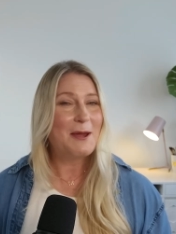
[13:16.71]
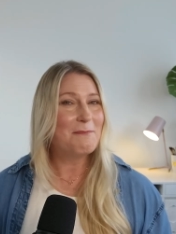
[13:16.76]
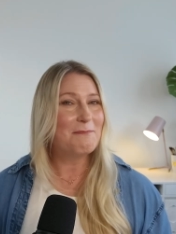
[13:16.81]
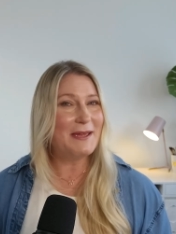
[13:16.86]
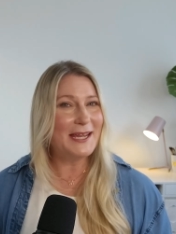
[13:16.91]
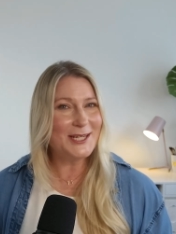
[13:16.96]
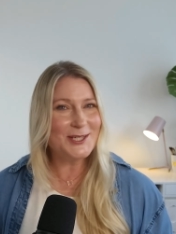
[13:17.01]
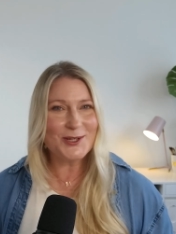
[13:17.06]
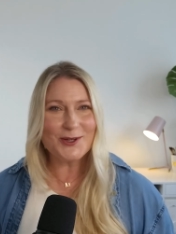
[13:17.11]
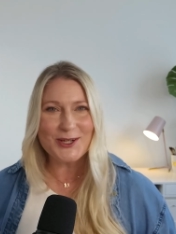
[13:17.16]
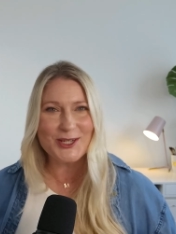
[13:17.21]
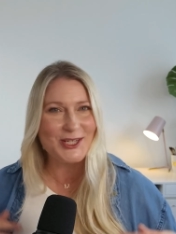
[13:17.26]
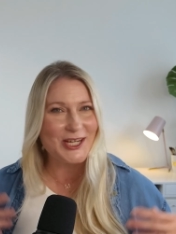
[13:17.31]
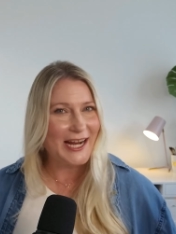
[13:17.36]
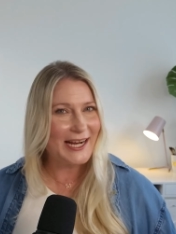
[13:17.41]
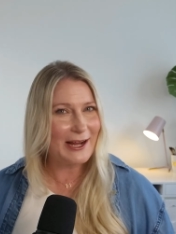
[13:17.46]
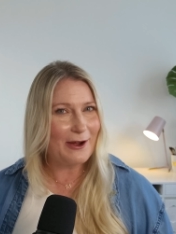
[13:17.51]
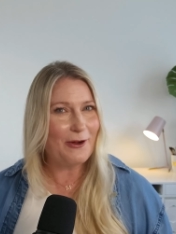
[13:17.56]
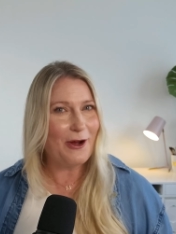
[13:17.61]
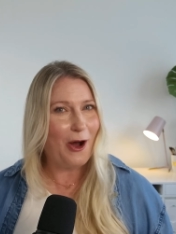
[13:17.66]
Make sure to
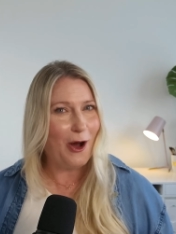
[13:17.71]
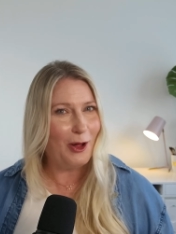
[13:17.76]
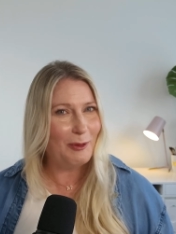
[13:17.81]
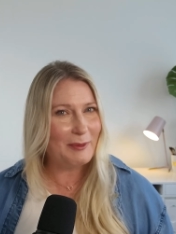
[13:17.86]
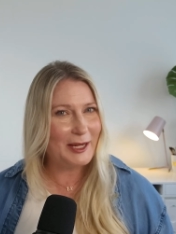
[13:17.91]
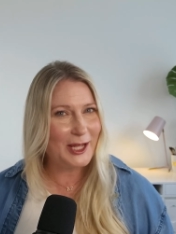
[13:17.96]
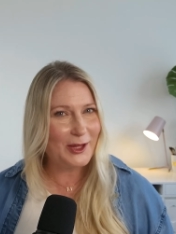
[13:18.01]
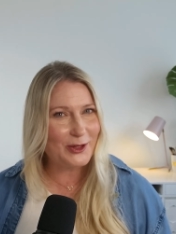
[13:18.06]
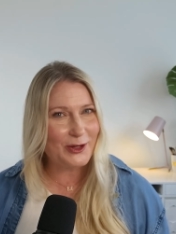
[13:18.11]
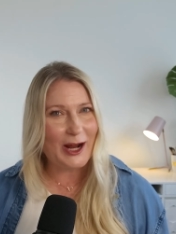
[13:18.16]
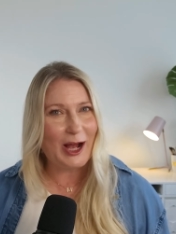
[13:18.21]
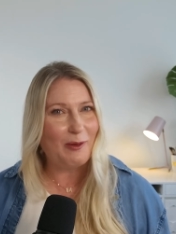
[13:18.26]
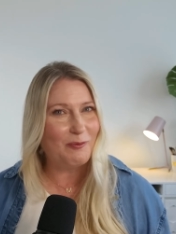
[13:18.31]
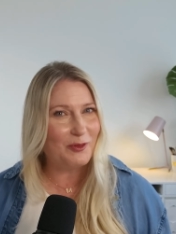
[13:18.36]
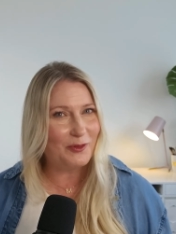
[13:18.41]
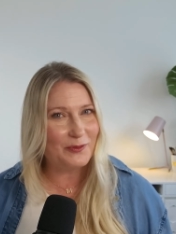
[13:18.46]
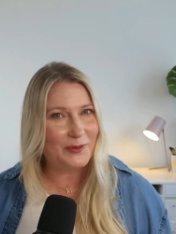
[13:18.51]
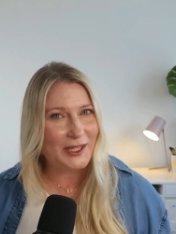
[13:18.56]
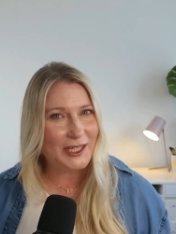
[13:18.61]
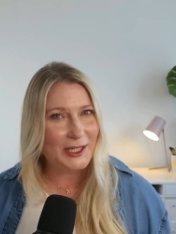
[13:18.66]
check out all my other
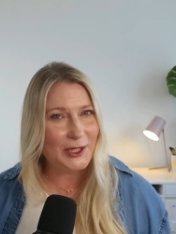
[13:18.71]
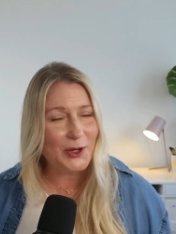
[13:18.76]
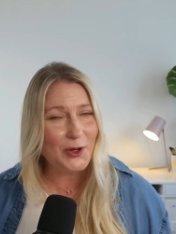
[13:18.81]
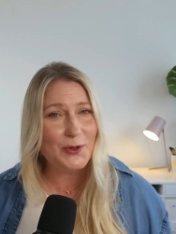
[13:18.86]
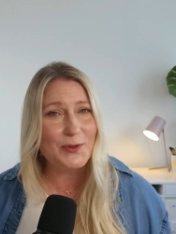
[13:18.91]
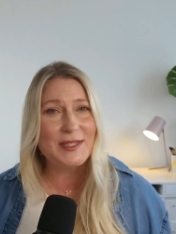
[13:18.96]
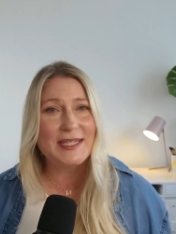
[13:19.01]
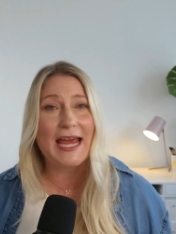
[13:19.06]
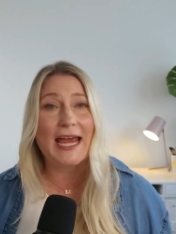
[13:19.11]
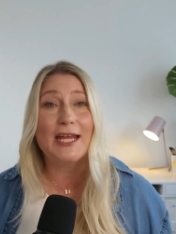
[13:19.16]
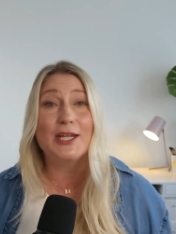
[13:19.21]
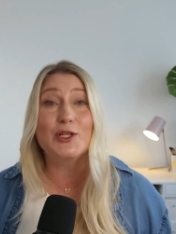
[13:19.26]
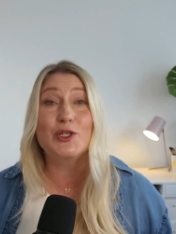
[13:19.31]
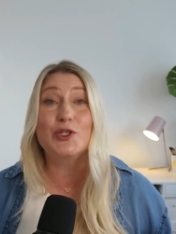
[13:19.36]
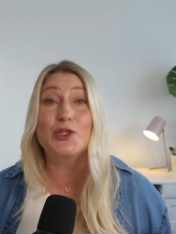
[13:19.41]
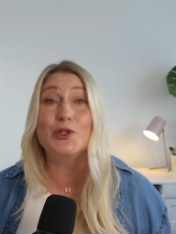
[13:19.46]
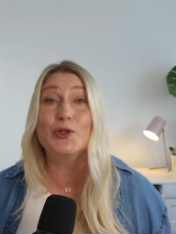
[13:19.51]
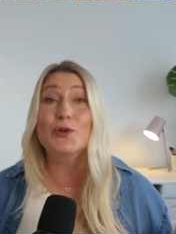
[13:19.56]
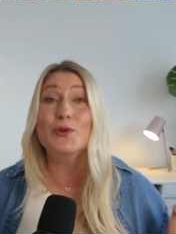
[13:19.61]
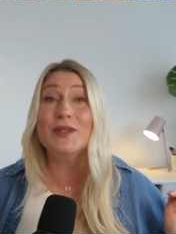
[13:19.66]
helpful videos and
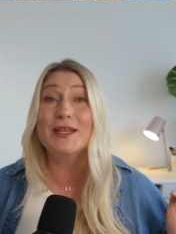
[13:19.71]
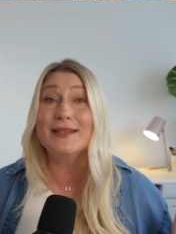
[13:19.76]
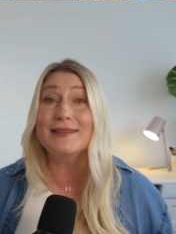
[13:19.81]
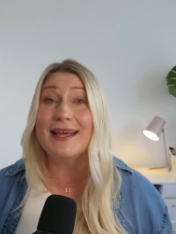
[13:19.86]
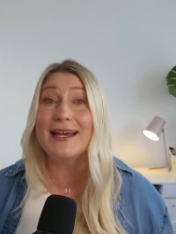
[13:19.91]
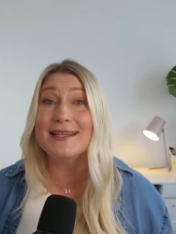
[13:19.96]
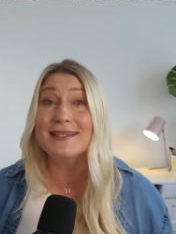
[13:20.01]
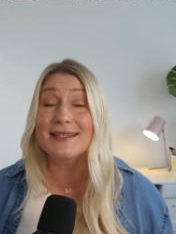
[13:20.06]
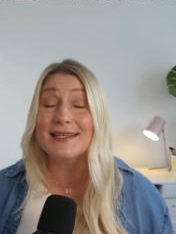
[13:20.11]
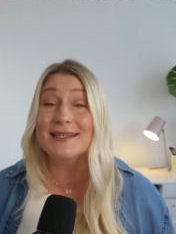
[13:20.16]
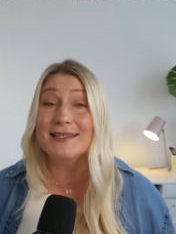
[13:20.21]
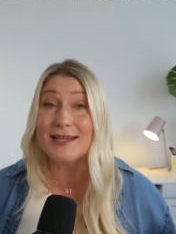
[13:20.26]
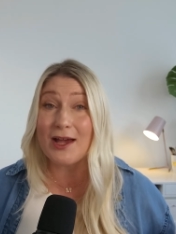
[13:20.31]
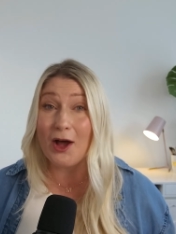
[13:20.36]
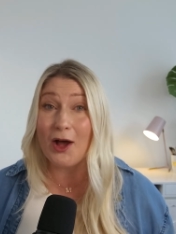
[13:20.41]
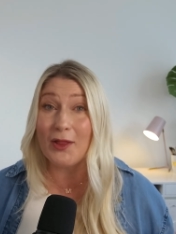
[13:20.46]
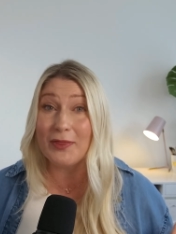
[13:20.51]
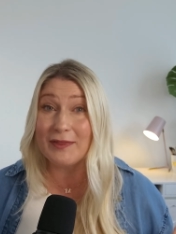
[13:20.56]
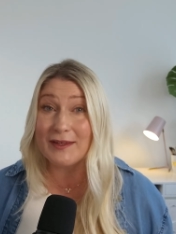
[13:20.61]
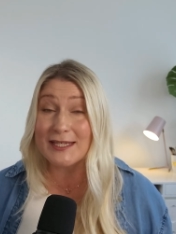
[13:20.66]
do the lessons
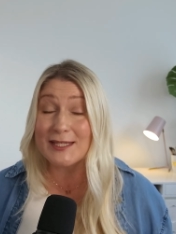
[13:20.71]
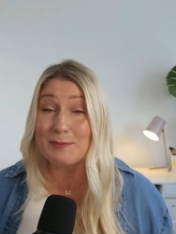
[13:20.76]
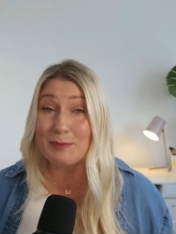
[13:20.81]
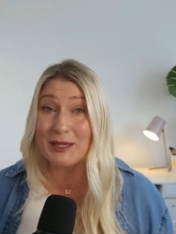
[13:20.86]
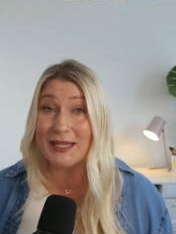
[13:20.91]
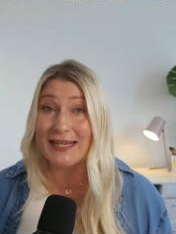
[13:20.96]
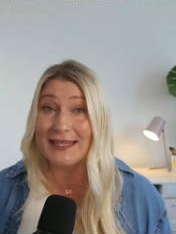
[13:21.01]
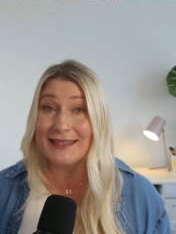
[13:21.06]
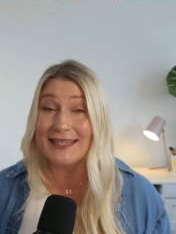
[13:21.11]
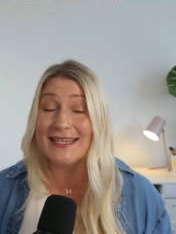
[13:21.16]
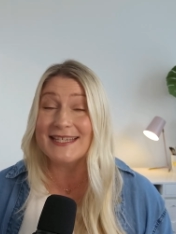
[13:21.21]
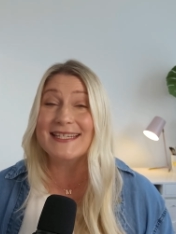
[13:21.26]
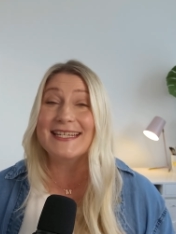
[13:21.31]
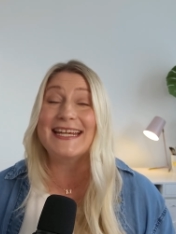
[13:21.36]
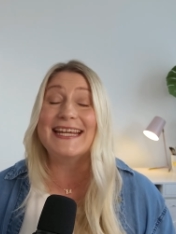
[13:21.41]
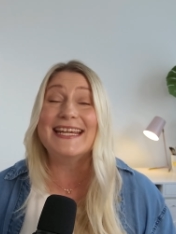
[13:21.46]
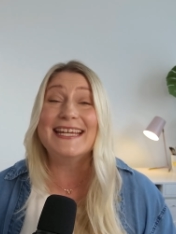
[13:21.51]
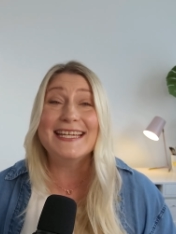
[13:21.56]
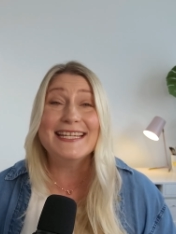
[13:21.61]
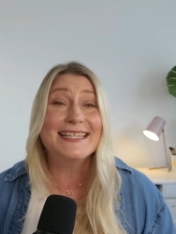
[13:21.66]
on this playlist
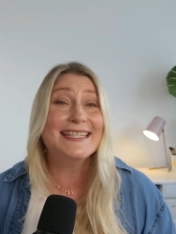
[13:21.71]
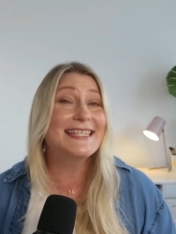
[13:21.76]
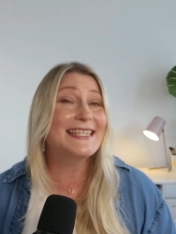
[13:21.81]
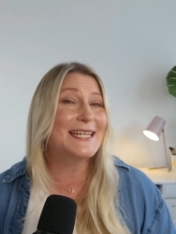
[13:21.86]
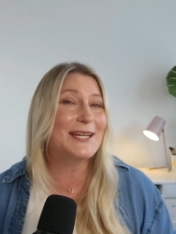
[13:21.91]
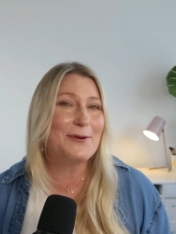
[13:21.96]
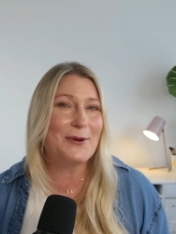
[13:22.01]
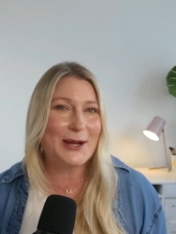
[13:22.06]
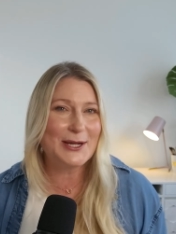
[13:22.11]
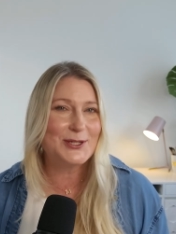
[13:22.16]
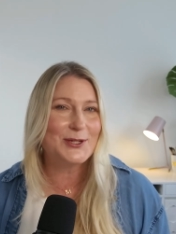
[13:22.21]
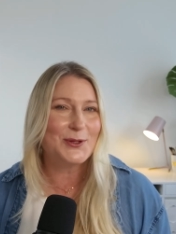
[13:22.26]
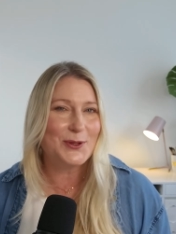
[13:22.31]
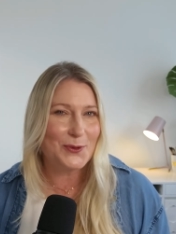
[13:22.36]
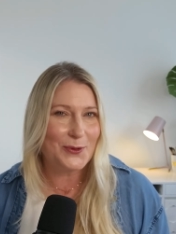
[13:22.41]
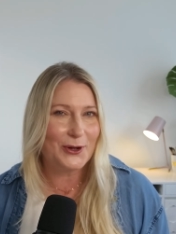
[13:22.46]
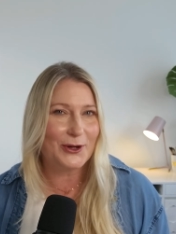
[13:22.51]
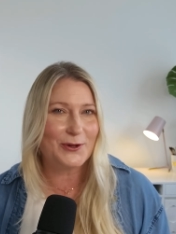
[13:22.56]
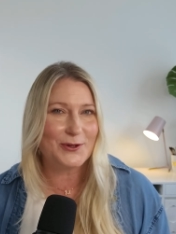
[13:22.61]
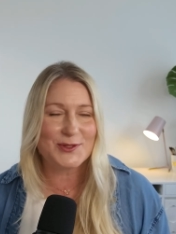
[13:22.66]
in sequential
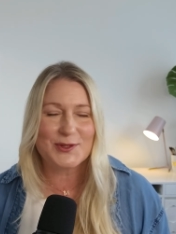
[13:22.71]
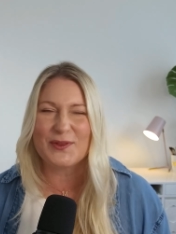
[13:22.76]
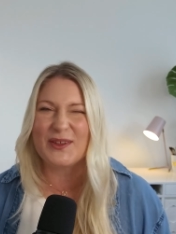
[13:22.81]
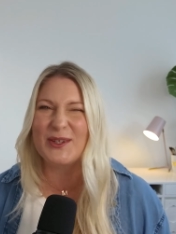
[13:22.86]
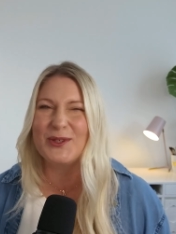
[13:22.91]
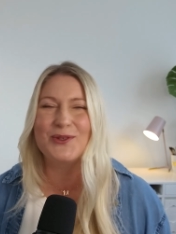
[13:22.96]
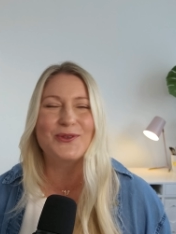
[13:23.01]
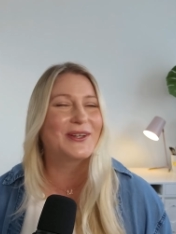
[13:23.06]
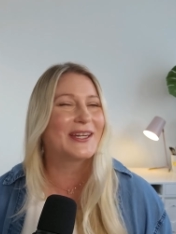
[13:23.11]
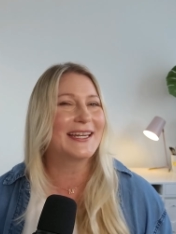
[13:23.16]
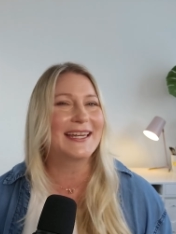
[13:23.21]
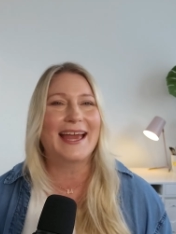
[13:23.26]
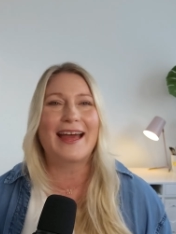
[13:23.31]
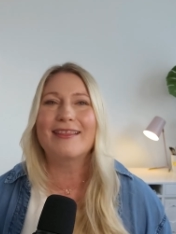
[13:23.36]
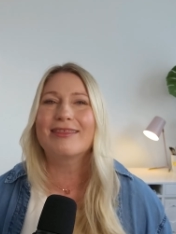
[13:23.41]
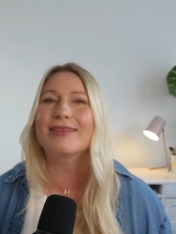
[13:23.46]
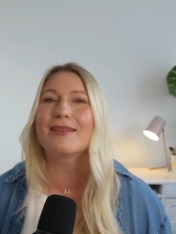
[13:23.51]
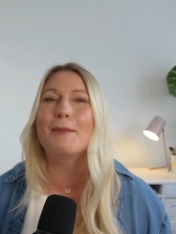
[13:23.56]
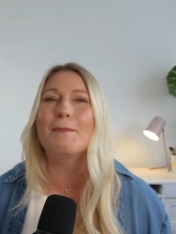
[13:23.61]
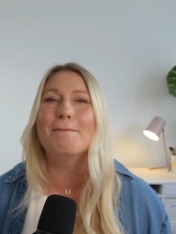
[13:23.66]
order so that you can
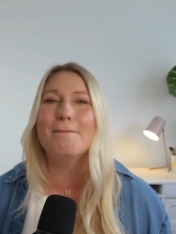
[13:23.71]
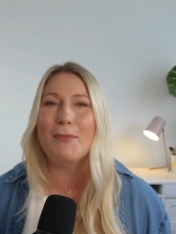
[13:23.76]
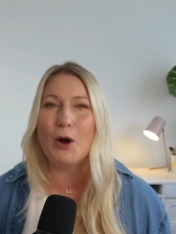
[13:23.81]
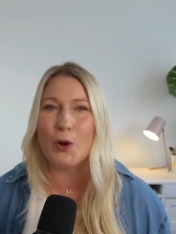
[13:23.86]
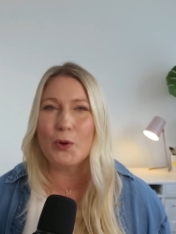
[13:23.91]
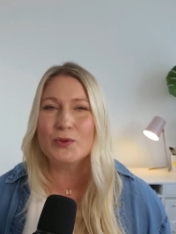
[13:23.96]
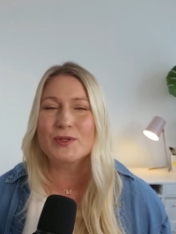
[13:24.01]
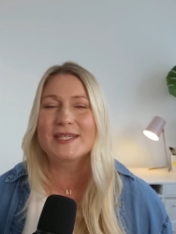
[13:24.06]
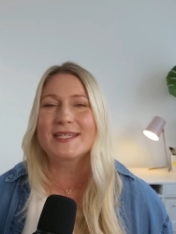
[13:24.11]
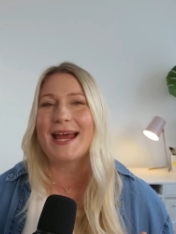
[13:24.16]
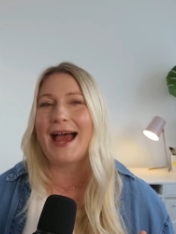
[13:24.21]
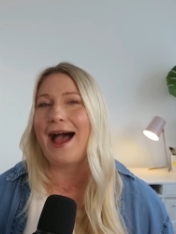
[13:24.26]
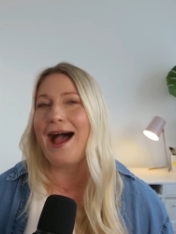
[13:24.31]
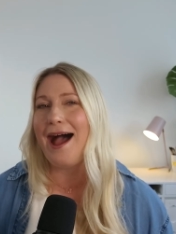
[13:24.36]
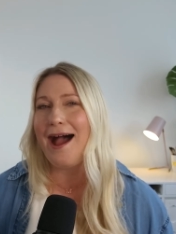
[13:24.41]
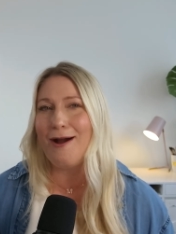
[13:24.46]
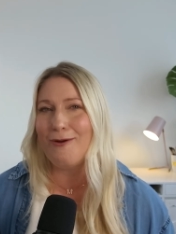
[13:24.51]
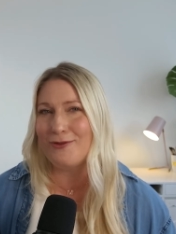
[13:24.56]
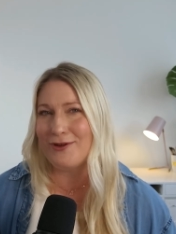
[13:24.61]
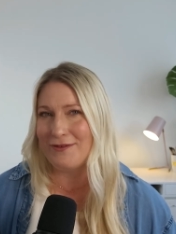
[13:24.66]
get the most
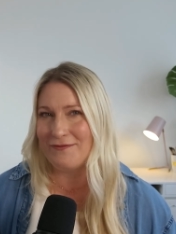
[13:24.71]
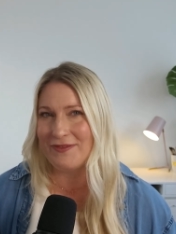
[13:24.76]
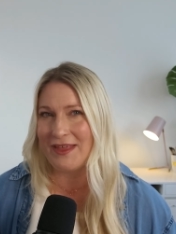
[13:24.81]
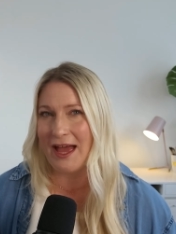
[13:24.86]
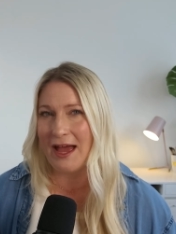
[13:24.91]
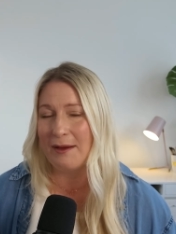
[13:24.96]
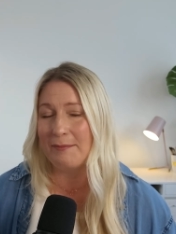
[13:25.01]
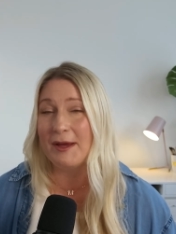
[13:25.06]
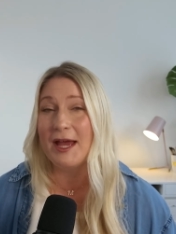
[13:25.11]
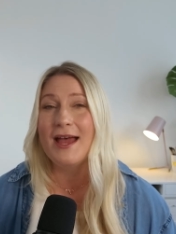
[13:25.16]
out of them.